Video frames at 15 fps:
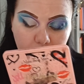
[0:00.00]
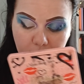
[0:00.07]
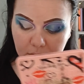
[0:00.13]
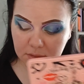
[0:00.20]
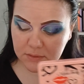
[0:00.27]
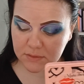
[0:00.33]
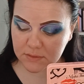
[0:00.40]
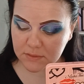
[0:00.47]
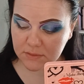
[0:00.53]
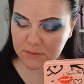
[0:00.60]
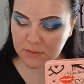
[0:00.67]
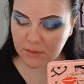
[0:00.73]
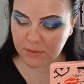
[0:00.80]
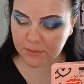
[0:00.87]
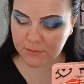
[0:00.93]
Like
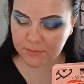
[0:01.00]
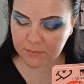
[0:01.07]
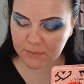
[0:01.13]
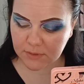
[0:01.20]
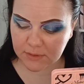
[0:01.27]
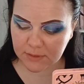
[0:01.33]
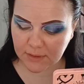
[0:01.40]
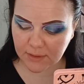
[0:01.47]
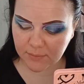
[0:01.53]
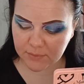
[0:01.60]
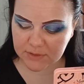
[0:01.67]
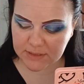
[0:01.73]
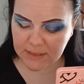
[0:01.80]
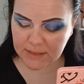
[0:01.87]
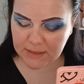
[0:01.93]
so. And now we're
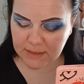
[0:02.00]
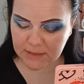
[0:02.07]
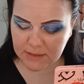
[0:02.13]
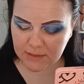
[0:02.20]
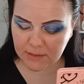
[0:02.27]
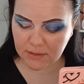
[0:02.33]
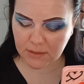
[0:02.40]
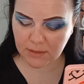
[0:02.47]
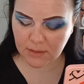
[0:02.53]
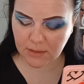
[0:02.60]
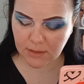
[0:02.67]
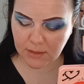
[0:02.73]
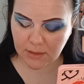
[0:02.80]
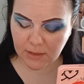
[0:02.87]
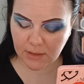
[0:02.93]
taking
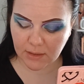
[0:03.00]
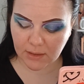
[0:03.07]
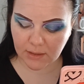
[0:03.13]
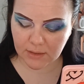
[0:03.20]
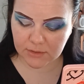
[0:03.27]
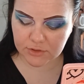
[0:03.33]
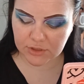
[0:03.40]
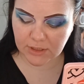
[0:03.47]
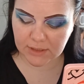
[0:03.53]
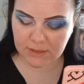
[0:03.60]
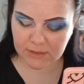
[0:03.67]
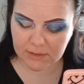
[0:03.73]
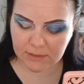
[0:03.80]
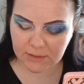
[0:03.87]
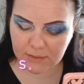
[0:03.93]

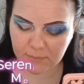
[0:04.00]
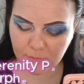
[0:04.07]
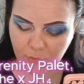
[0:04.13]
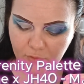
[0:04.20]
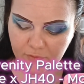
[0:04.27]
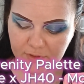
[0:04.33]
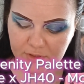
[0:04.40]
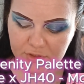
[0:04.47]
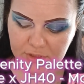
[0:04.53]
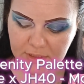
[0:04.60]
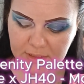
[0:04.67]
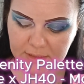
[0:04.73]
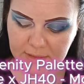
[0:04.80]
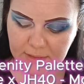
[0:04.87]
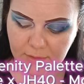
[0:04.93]
Morphe and
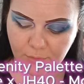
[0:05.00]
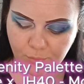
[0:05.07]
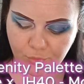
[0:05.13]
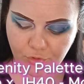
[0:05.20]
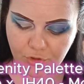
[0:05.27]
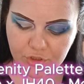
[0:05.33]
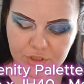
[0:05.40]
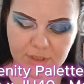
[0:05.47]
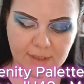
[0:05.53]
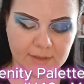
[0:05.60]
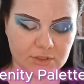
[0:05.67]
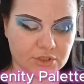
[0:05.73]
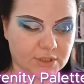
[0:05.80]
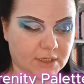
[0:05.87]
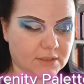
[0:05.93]
Jaclyn Hill brush and
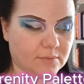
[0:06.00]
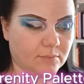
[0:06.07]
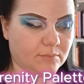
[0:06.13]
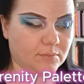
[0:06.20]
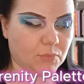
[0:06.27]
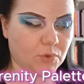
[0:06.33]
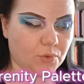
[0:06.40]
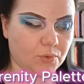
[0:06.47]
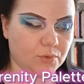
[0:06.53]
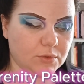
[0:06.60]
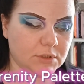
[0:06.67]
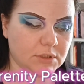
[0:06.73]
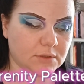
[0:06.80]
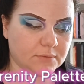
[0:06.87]
the shade Mood.